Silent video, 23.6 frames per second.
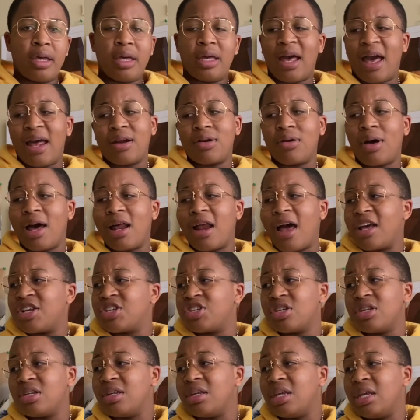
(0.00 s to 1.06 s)
I
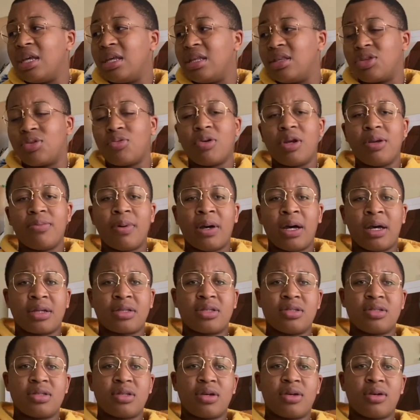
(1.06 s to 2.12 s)
shouldn't need 3
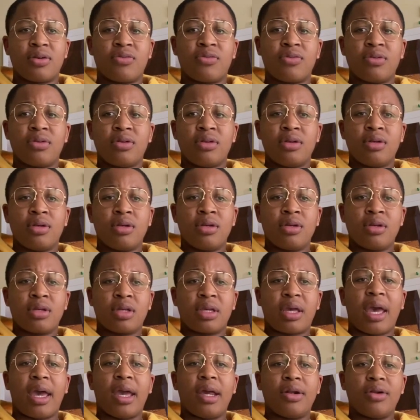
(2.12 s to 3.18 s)
boxes of
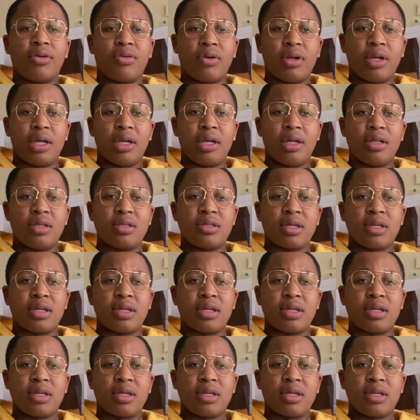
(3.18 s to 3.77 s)
cane reeds